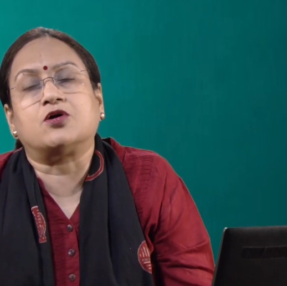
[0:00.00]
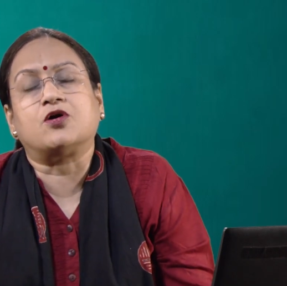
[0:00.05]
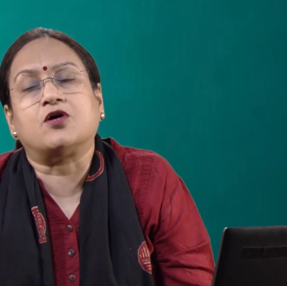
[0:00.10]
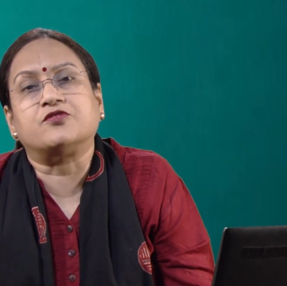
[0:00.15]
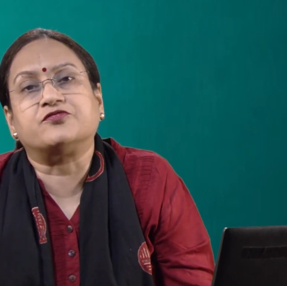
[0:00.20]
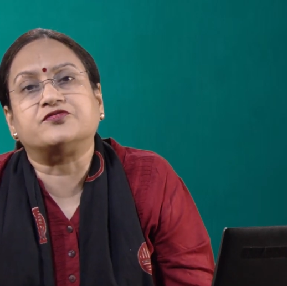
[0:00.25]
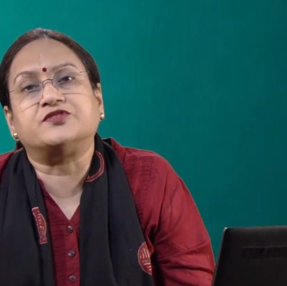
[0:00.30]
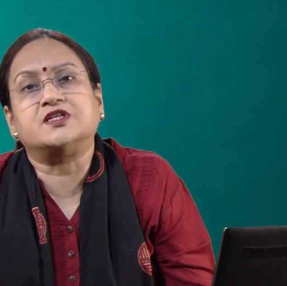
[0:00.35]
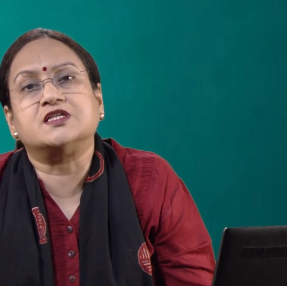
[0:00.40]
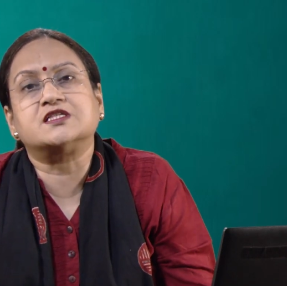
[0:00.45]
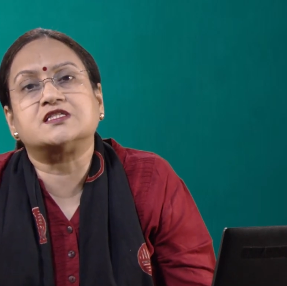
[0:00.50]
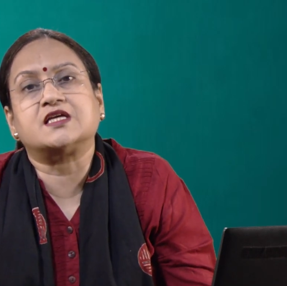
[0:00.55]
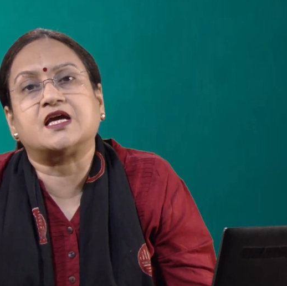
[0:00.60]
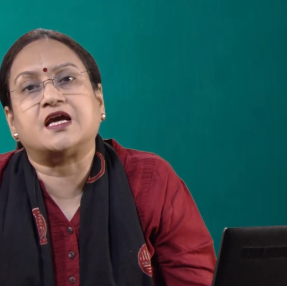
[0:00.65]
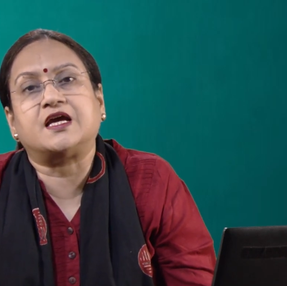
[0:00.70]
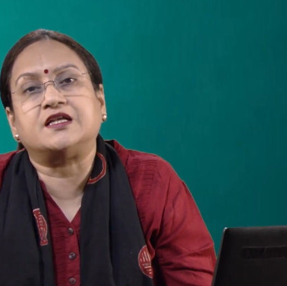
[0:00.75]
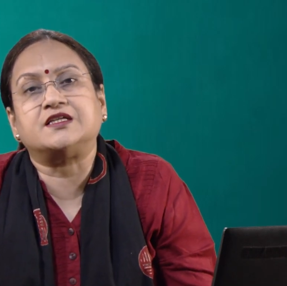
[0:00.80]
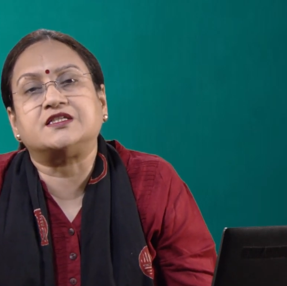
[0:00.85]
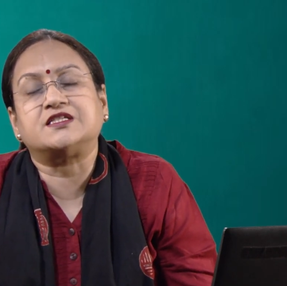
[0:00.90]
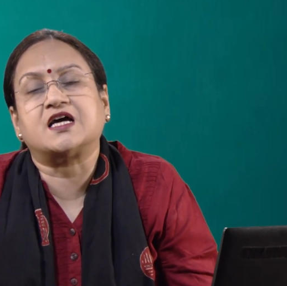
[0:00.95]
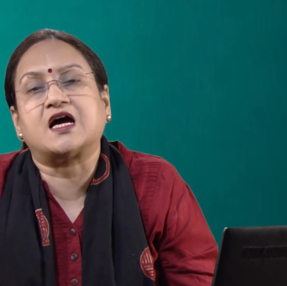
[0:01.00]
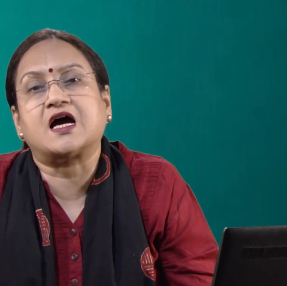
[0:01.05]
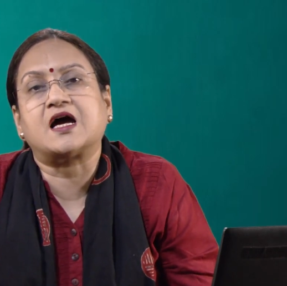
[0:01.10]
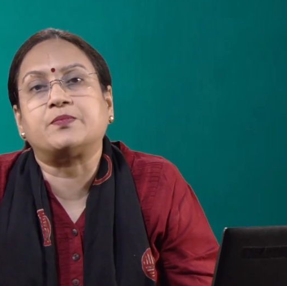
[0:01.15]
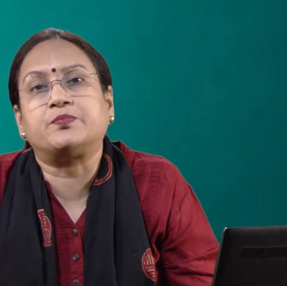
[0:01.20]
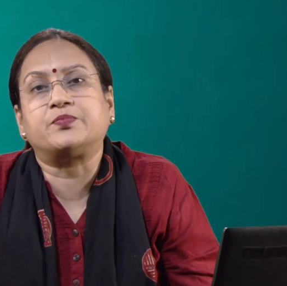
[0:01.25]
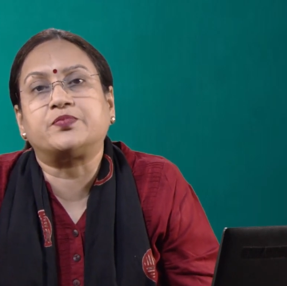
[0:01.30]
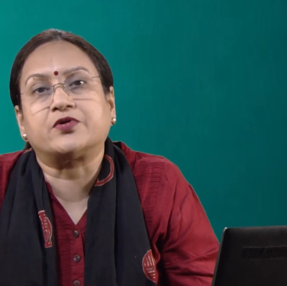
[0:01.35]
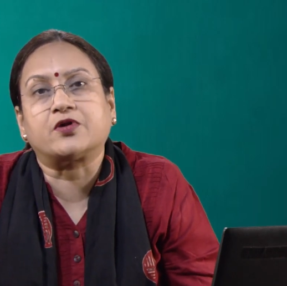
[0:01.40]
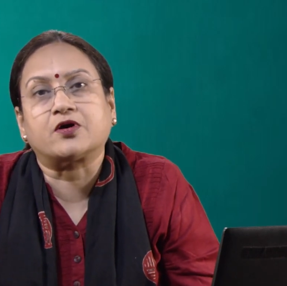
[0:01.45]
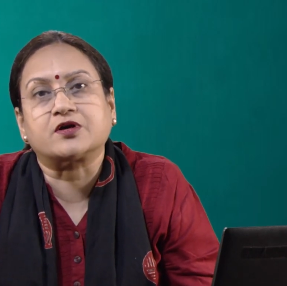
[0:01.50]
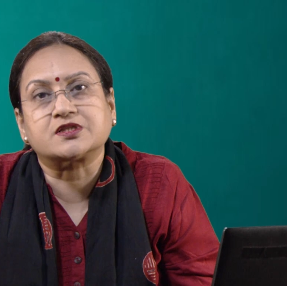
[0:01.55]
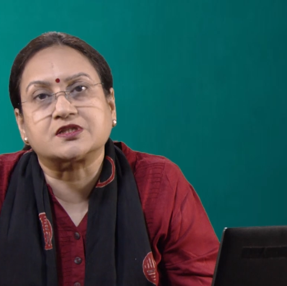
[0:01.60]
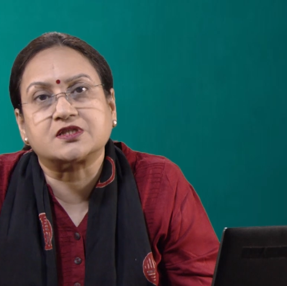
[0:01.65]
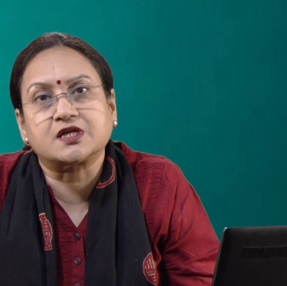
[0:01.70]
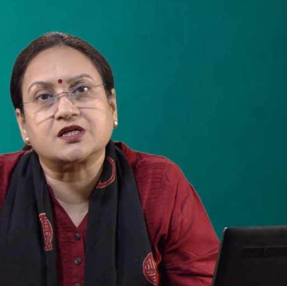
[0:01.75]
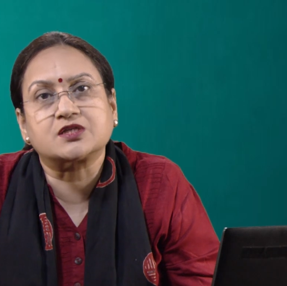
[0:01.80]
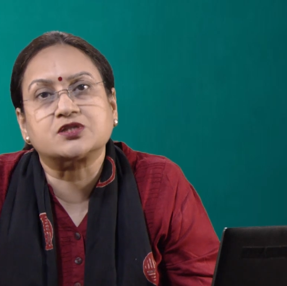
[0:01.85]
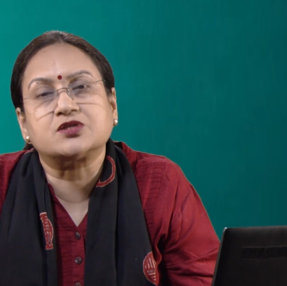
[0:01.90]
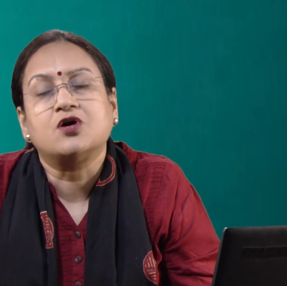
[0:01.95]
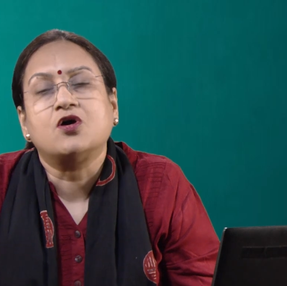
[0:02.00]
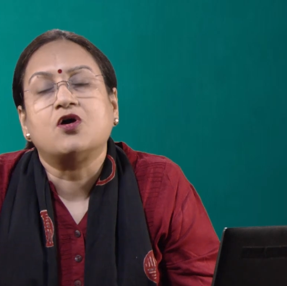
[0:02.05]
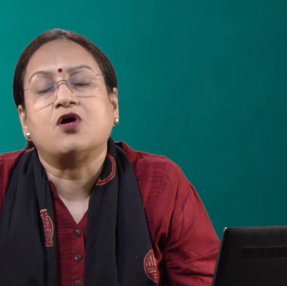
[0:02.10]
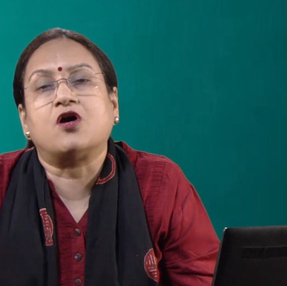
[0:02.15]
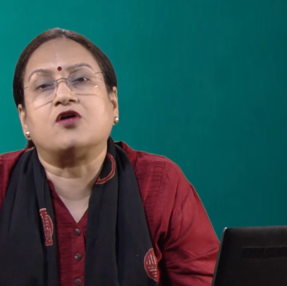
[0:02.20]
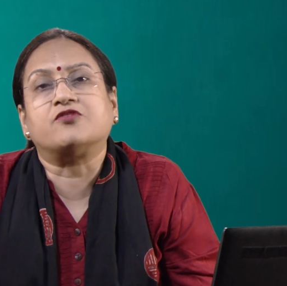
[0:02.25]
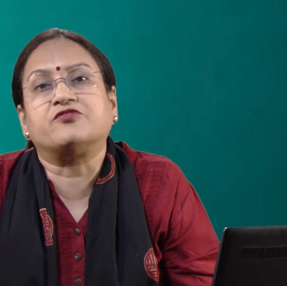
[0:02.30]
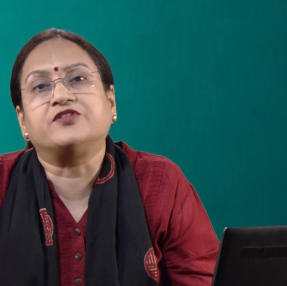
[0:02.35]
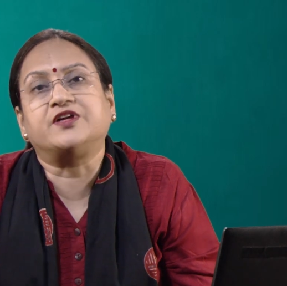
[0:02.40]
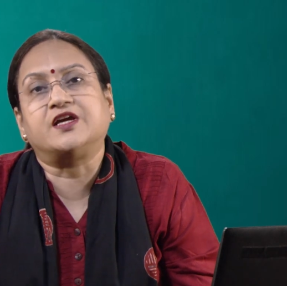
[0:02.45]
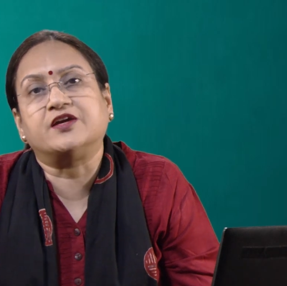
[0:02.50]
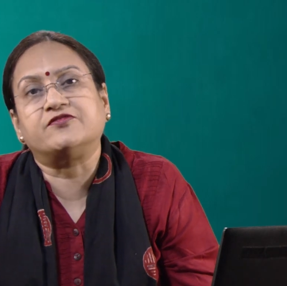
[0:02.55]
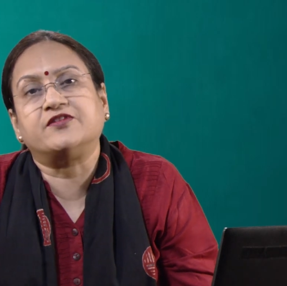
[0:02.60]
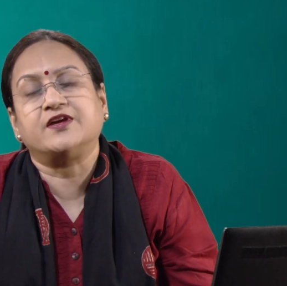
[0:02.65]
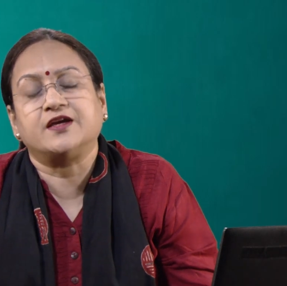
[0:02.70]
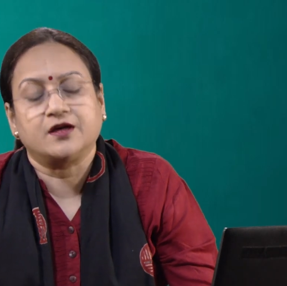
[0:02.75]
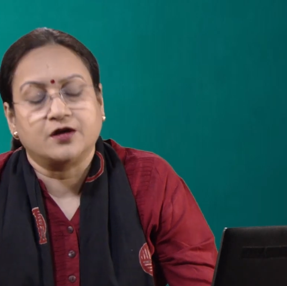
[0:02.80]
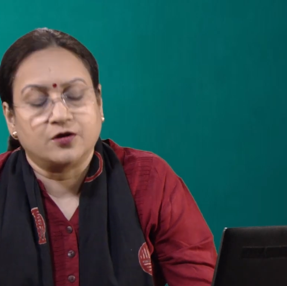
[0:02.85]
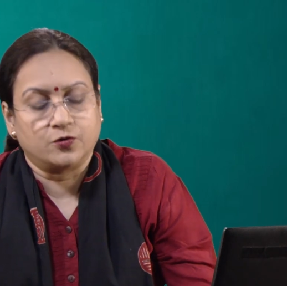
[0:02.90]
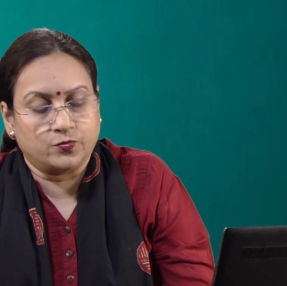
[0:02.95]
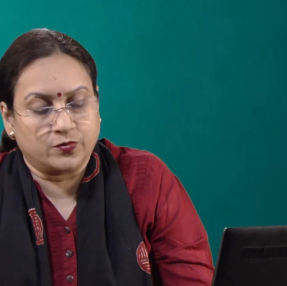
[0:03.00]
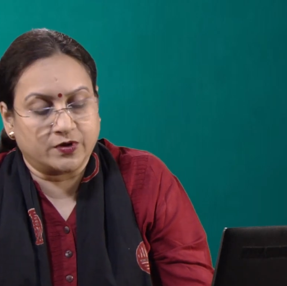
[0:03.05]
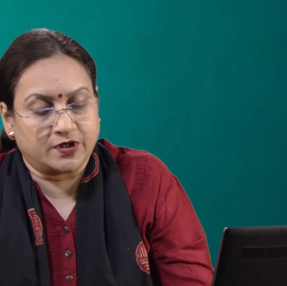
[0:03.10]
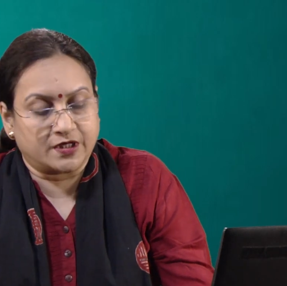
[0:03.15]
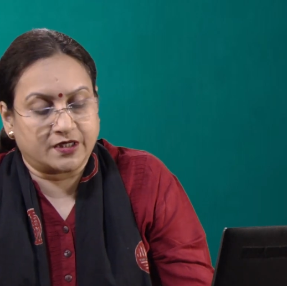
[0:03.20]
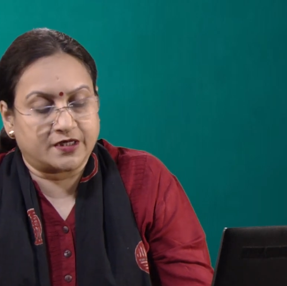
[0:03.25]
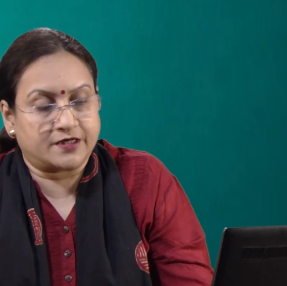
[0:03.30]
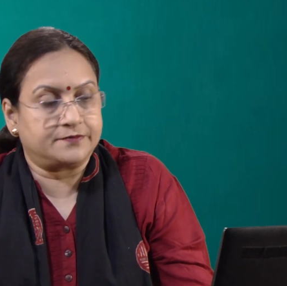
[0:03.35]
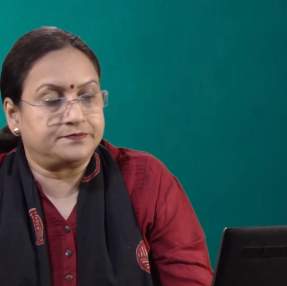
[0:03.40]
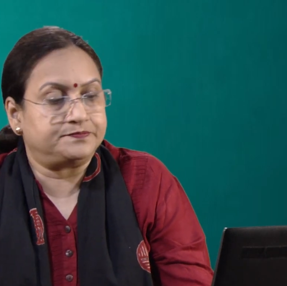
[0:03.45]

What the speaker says: of this entire process of giving work.